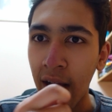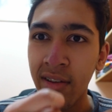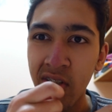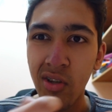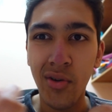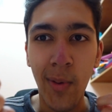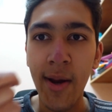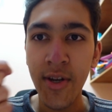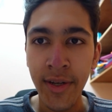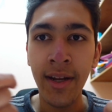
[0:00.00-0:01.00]
answer a
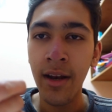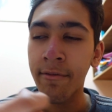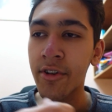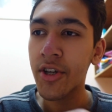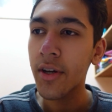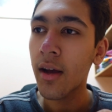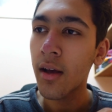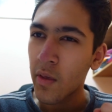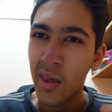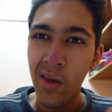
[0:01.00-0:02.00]
question in literature,
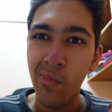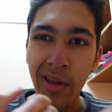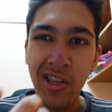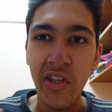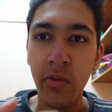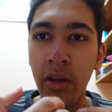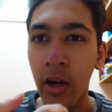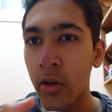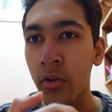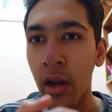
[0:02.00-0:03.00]
the key bits to
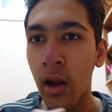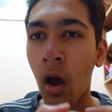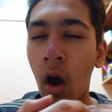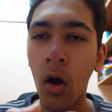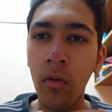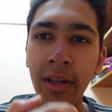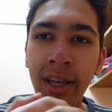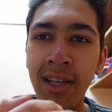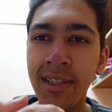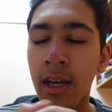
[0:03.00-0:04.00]
include in an RE
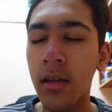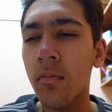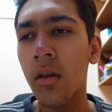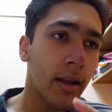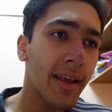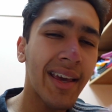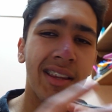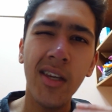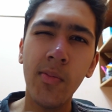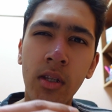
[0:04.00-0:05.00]
exam. And a key
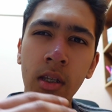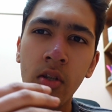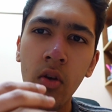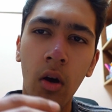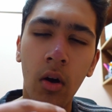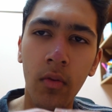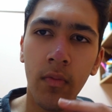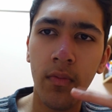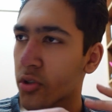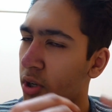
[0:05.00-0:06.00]
tip to sort of
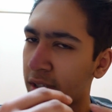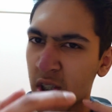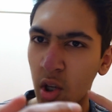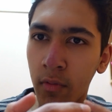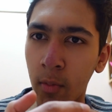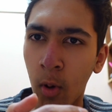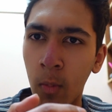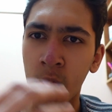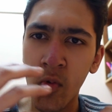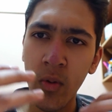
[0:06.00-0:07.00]
try and solve your
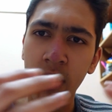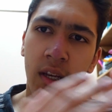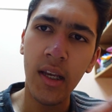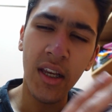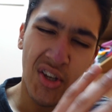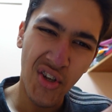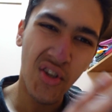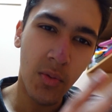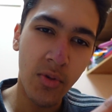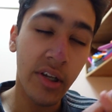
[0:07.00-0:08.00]
problems with each
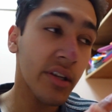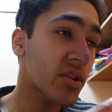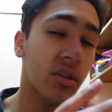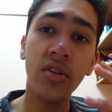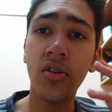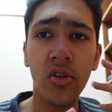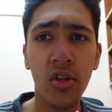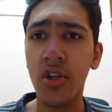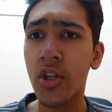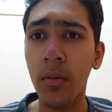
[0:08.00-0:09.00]
subject is to just
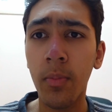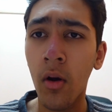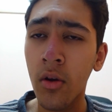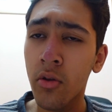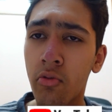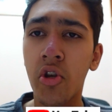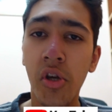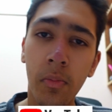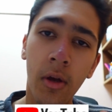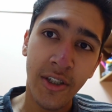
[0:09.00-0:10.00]
search it up on
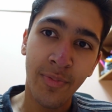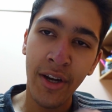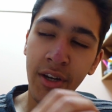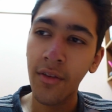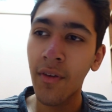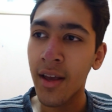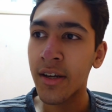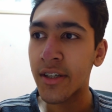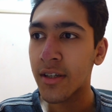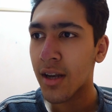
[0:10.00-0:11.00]
YouTube. Especially for
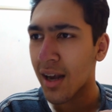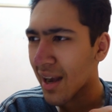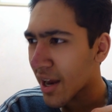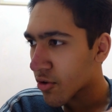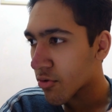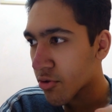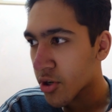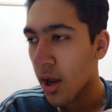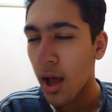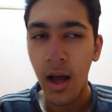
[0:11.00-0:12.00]
English
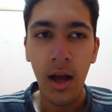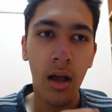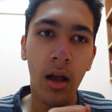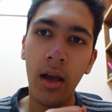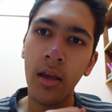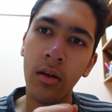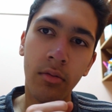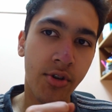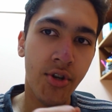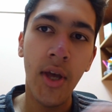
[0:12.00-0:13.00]
literature, I
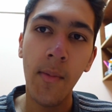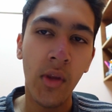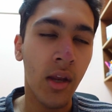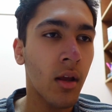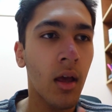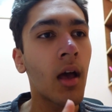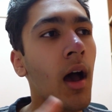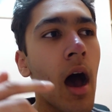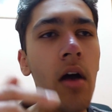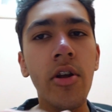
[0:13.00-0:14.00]
just typed in
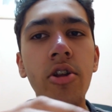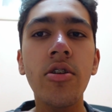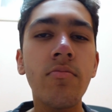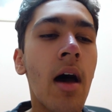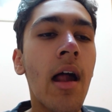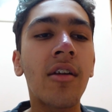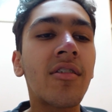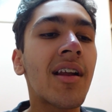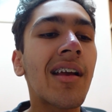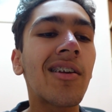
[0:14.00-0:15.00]
how to do better
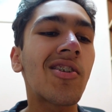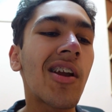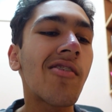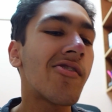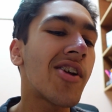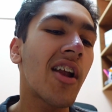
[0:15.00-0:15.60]
in English literature